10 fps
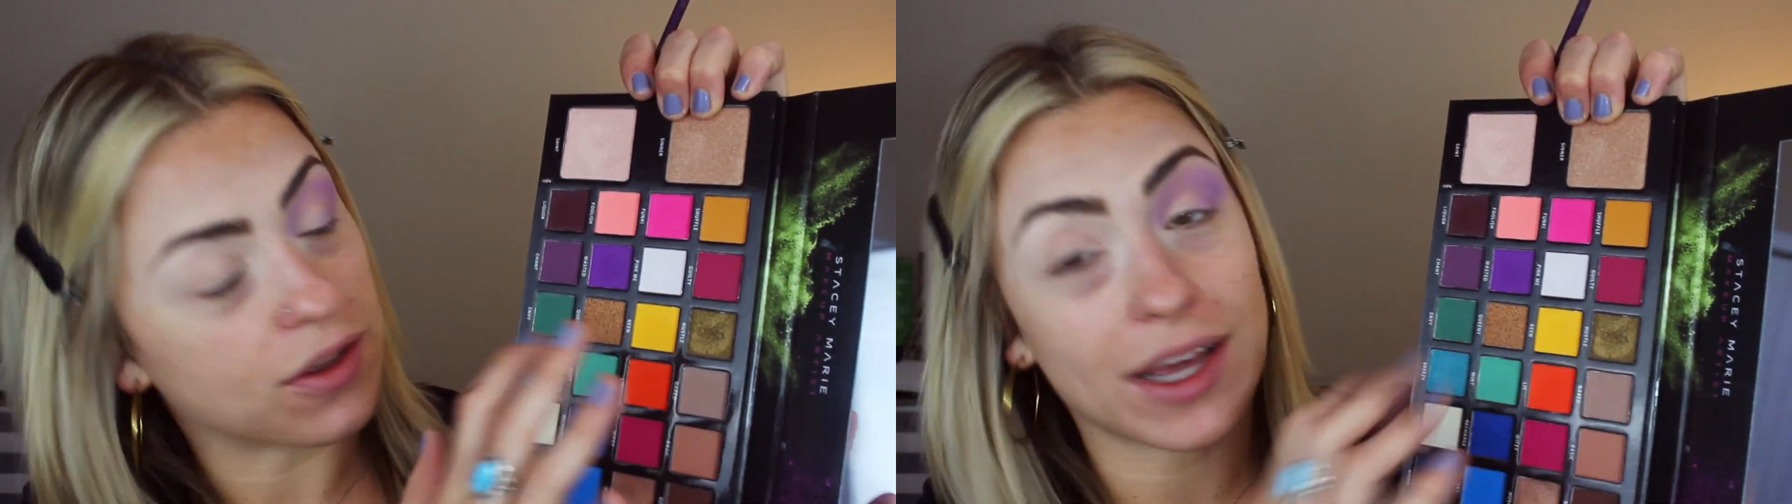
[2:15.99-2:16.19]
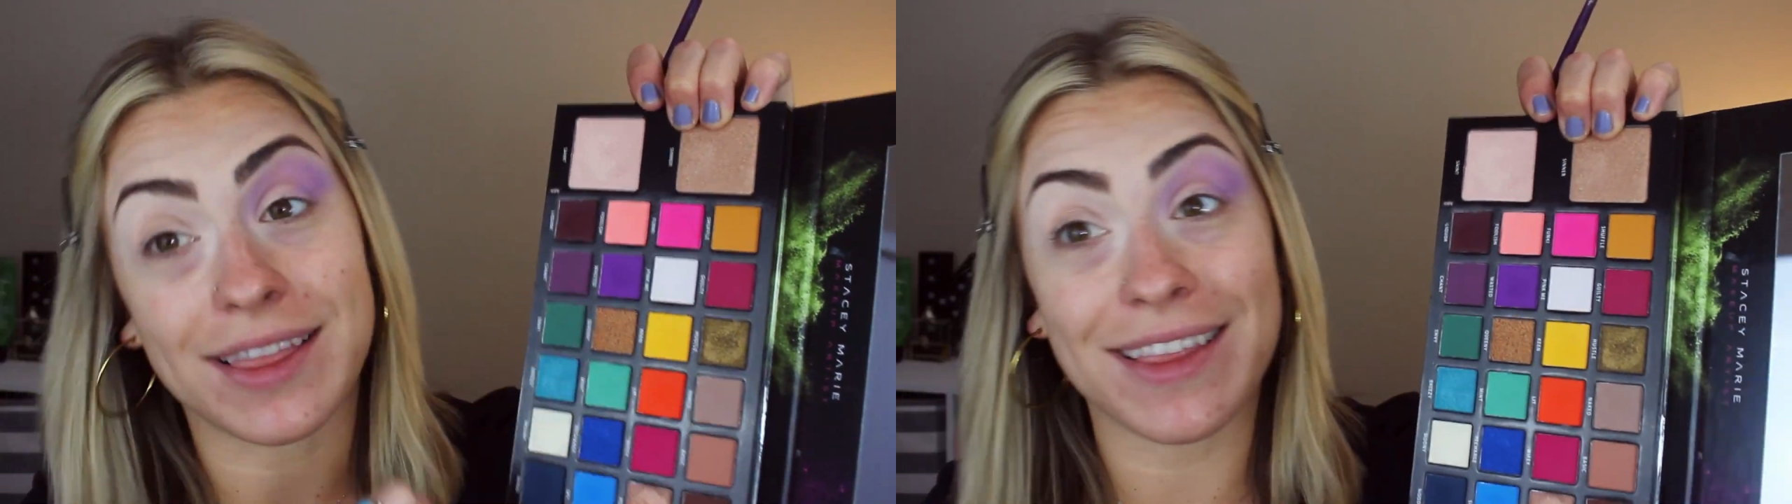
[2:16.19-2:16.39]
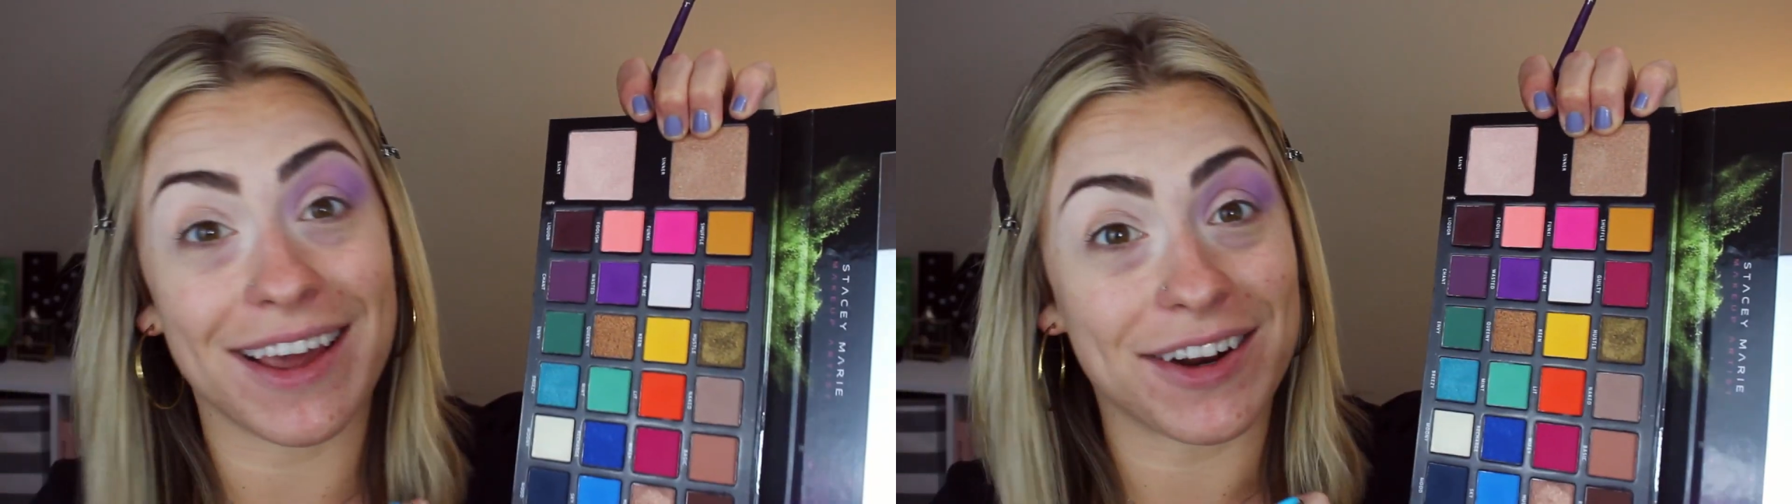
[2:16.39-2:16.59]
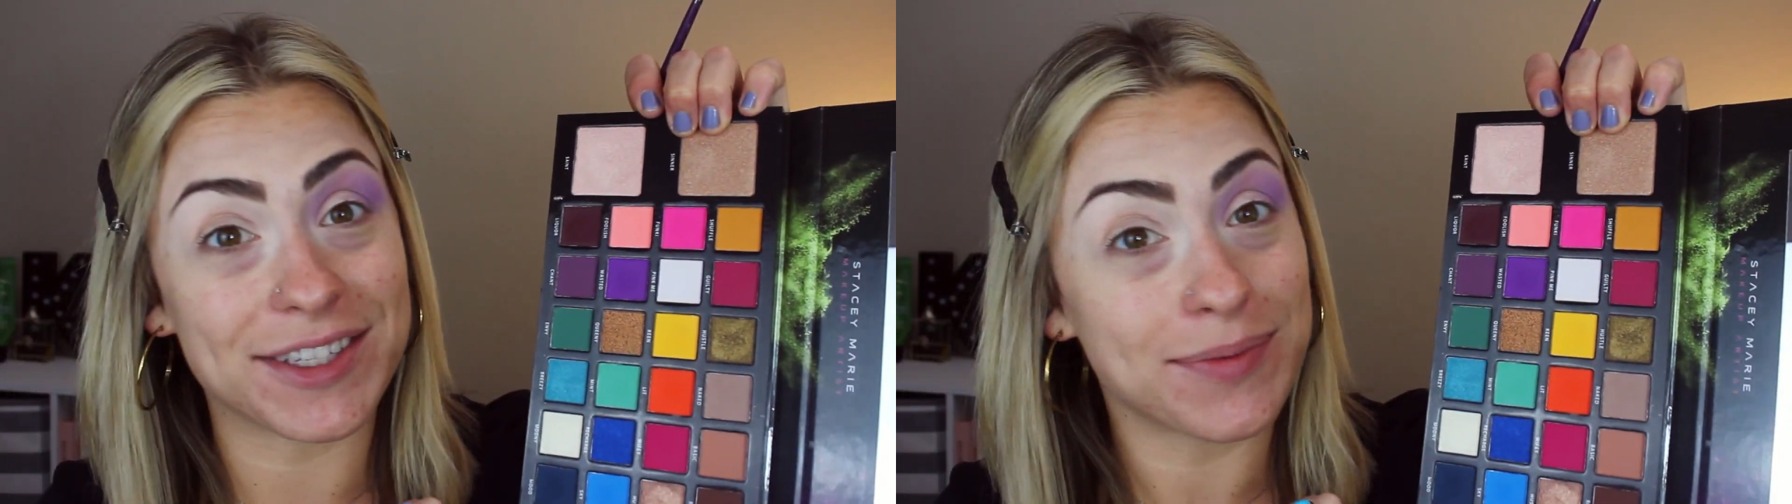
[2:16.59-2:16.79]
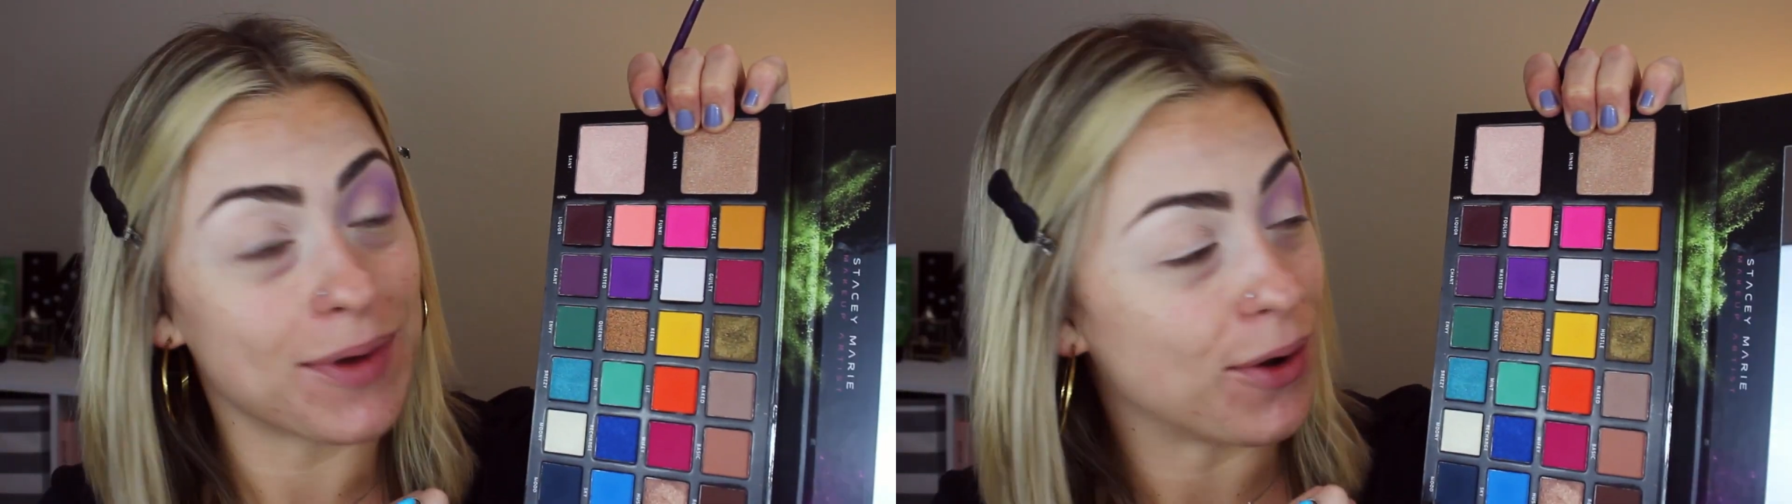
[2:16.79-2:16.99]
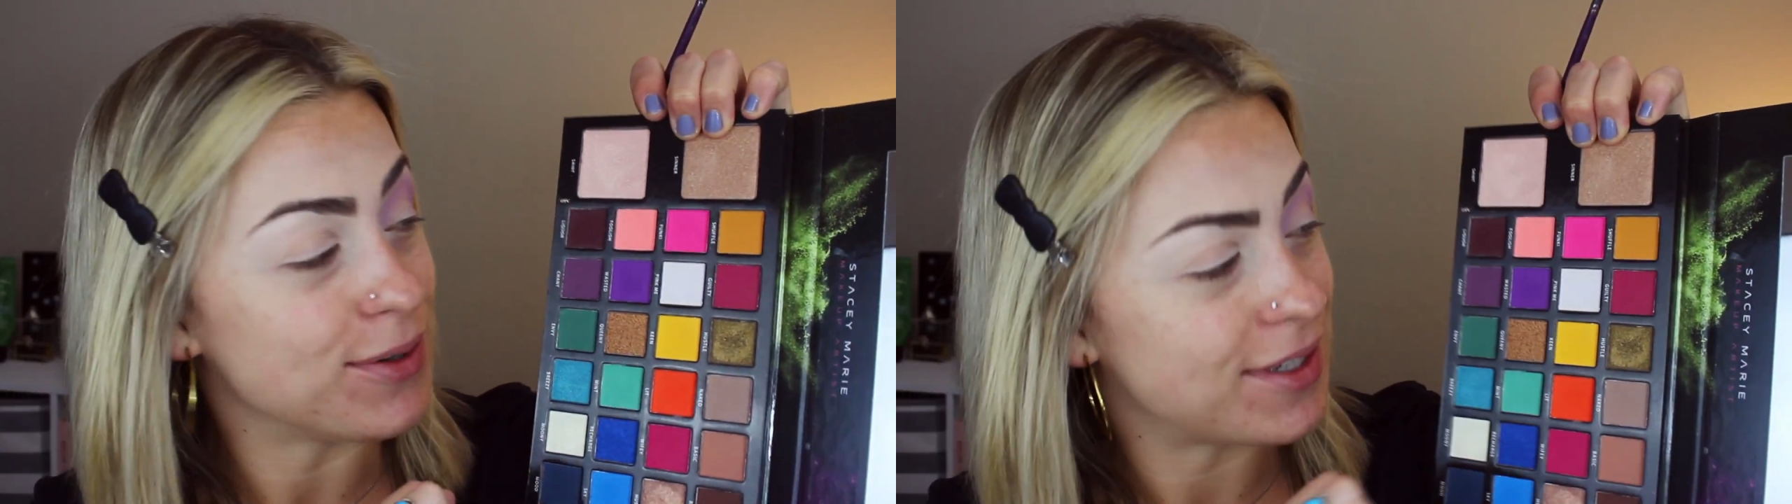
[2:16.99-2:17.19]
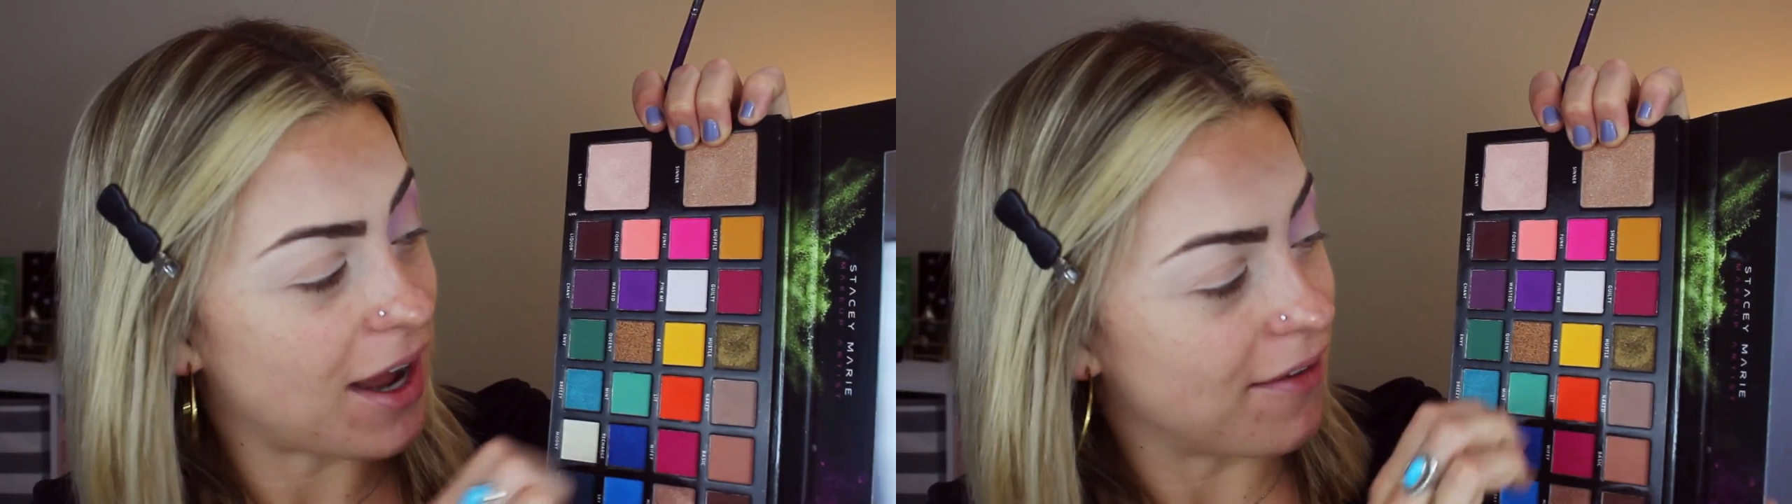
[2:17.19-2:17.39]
look like the Lakers the most.